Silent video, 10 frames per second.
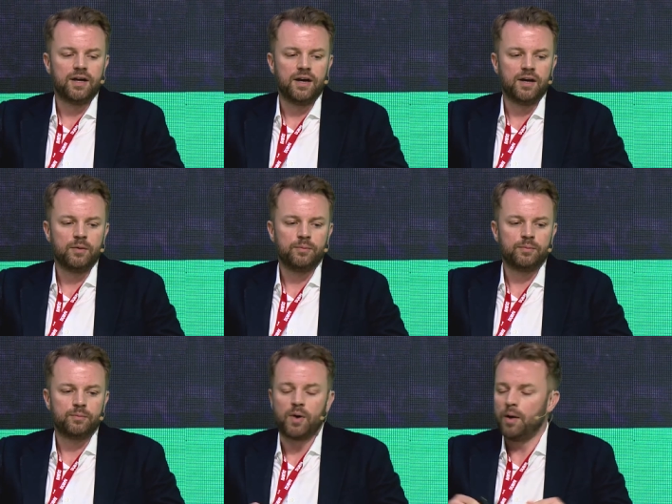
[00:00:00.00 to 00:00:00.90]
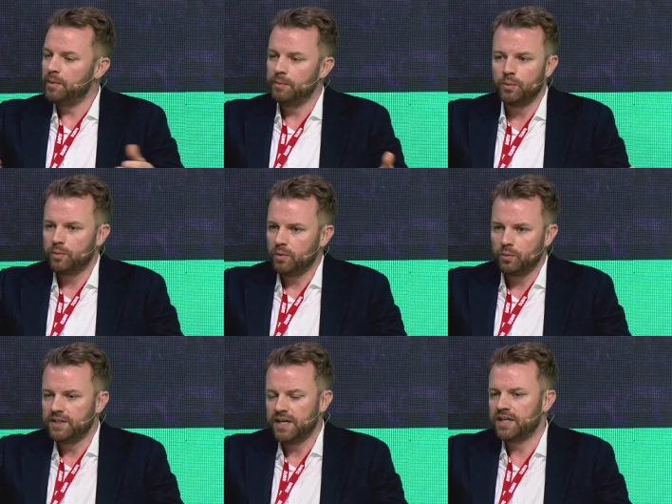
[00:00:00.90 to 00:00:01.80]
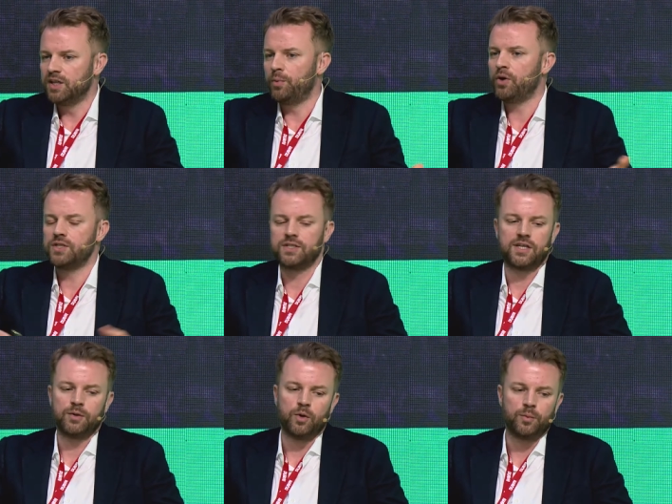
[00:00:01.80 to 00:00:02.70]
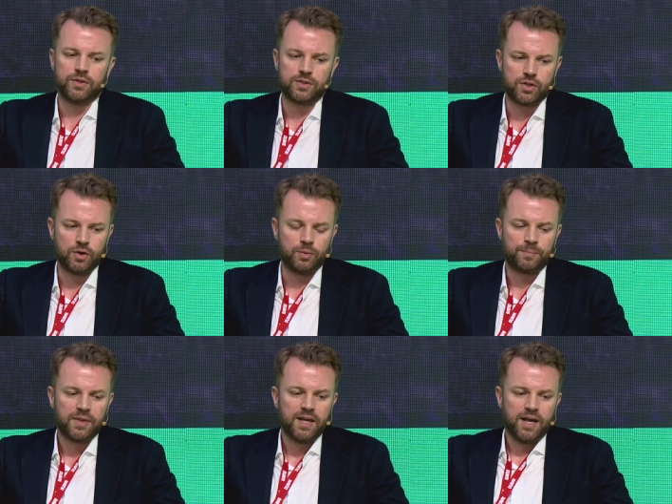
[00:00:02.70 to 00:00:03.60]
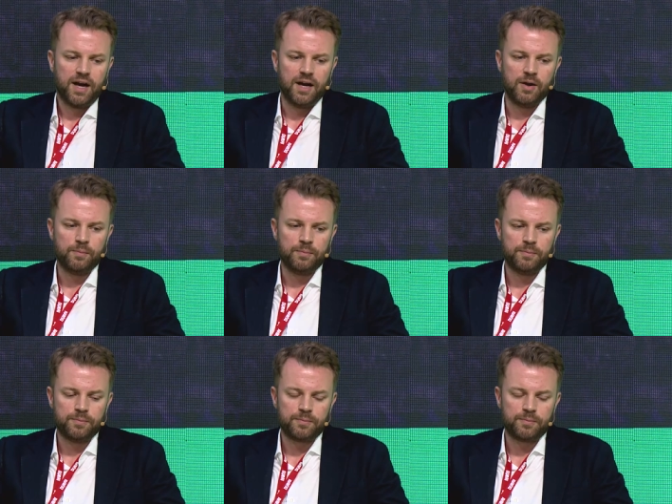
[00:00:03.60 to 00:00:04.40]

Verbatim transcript: um, I mean, we're taking deposits at the moment. So. Um,